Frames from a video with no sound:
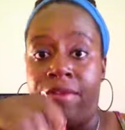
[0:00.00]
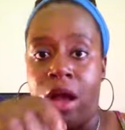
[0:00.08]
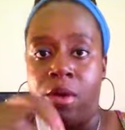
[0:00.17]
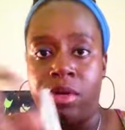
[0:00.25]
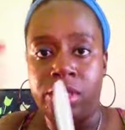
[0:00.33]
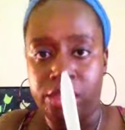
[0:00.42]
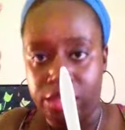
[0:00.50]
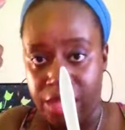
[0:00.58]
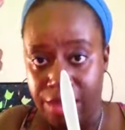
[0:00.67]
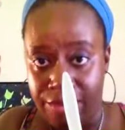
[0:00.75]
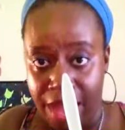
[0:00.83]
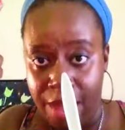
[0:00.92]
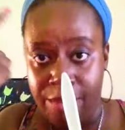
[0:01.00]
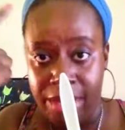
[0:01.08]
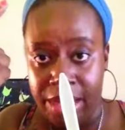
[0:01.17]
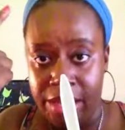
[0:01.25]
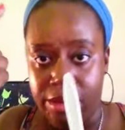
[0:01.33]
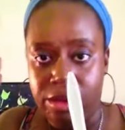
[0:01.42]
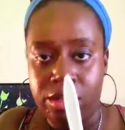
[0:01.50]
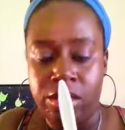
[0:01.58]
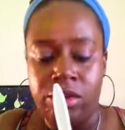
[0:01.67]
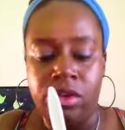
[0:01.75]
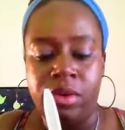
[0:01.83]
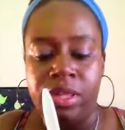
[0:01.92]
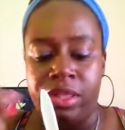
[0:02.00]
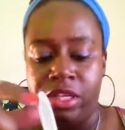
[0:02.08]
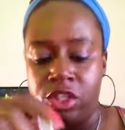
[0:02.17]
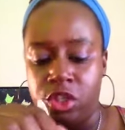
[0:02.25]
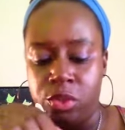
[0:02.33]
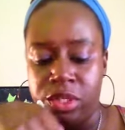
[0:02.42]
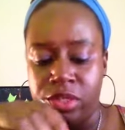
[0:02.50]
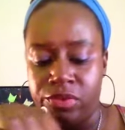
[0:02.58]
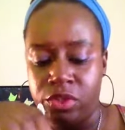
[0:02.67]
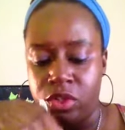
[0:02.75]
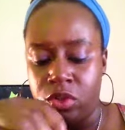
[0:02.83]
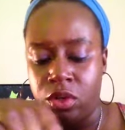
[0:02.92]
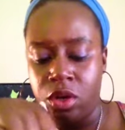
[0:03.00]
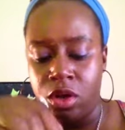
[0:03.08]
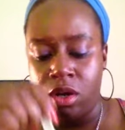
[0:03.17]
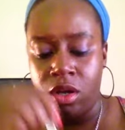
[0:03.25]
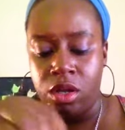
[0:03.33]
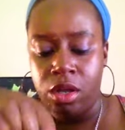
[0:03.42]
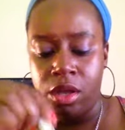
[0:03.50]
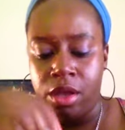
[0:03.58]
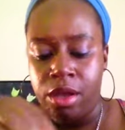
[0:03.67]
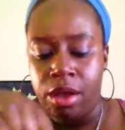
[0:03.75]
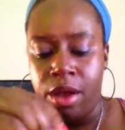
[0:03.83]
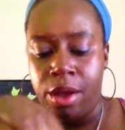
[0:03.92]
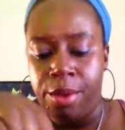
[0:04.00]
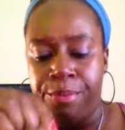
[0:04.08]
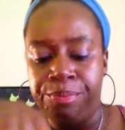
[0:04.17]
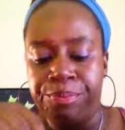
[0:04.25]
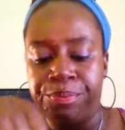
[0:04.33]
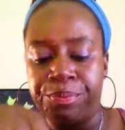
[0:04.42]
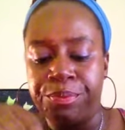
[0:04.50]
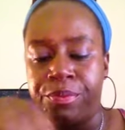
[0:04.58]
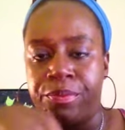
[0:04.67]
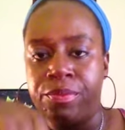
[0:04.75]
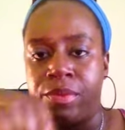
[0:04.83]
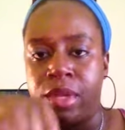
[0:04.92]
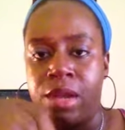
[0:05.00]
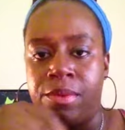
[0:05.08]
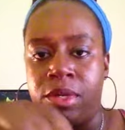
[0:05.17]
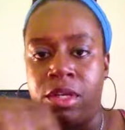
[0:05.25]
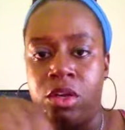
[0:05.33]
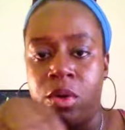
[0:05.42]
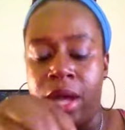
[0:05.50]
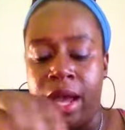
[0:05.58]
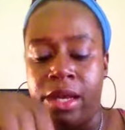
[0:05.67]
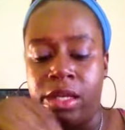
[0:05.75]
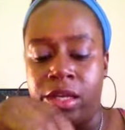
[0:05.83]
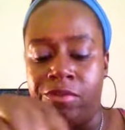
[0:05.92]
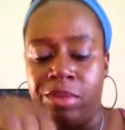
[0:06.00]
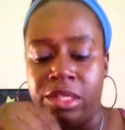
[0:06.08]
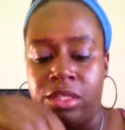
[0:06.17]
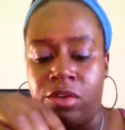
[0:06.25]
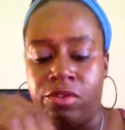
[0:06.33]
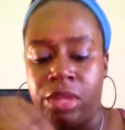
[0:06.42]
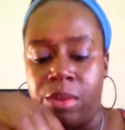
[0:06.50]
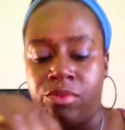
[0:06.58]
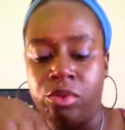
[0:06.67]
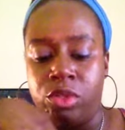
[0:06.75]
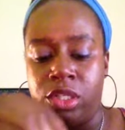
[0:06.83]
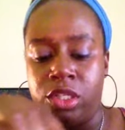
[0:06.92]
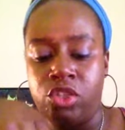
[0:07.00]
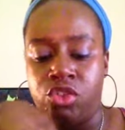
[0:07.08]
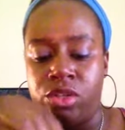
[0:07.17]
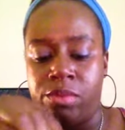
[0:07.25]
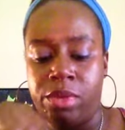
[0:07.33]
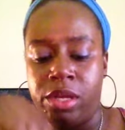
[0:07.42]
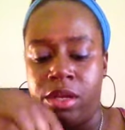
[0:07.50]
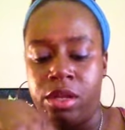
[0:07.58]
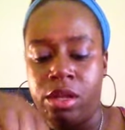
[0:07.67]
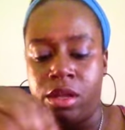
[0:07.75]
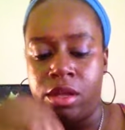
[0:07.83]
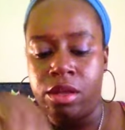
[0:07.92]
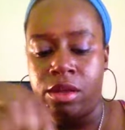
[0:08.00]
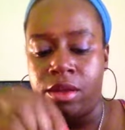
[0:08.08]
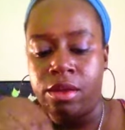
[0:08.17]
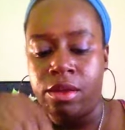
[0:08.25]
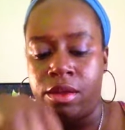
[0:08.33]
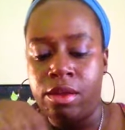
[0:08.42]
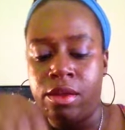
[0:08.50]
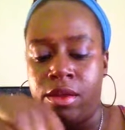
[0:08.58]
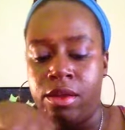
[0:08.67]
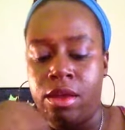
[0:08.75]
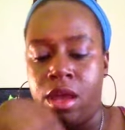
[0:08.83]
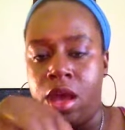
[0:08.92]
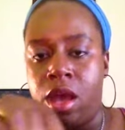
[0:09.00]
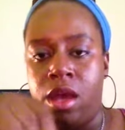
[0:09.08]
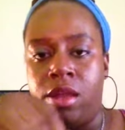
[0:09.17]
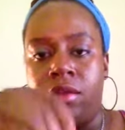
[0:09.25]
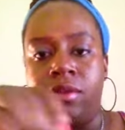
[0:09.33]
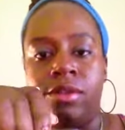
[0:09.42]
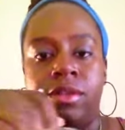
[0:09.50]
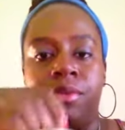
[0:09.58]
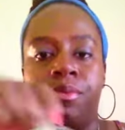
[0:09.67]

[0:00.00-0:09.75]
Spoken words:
hour since I've had my hair, you know, in these twists for so long. I'm going to go ahead and give myself that protein treatment and